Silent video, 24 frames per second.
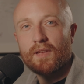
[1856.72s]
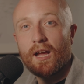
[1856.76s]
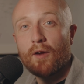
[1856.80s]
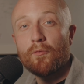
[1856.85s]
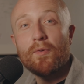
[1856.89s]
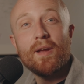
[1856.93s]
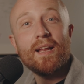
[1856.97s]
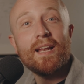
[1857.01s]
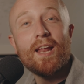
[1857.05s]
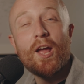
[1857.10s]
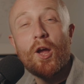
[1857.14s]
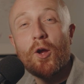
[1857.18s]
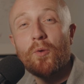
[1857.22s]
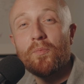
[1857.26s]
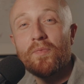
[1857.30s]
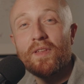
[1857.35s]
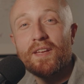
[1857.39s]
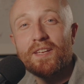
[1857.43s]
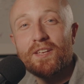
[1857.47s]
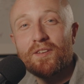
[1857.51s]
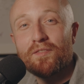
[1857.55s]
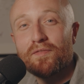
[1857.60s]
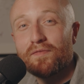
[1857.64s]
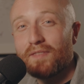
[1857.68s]
I really hope
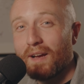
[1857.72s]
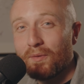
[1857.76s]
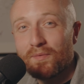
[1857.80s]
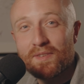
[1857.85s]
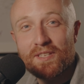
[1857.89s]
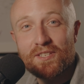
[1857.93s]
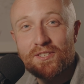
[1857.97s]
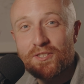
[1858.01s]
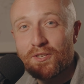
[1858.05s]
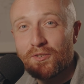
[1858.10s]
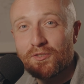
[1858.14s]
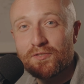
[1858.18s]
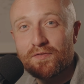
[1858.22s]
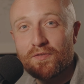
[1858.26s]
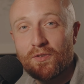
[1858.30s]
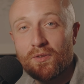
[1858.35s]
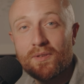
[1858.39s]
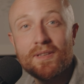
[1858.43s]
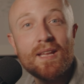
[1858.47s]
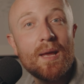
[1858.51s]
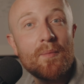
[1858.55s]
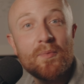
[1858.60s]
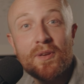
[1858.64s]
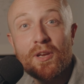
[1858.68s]
that you found this useful.
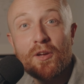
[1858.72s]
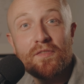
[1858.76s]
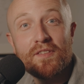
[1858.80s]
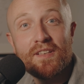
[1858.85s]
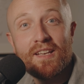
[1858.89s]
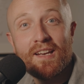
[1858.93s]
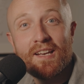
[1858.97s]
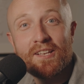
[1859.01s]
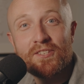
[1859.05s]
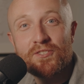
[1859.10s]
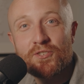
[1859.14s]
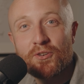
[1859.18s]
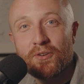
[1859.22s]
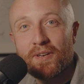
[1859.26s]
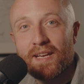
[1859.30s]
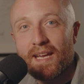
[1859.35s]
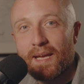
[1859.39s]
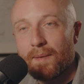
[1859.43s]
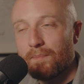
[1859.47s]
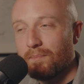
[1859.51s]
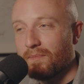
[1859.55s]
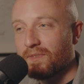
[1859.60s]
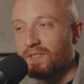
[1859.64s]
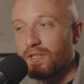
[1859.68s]
Let me know if you did enjoy
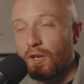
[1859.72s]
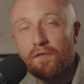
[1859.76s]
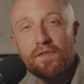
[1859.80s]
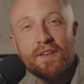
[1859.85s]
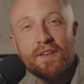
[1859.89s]
it. Don't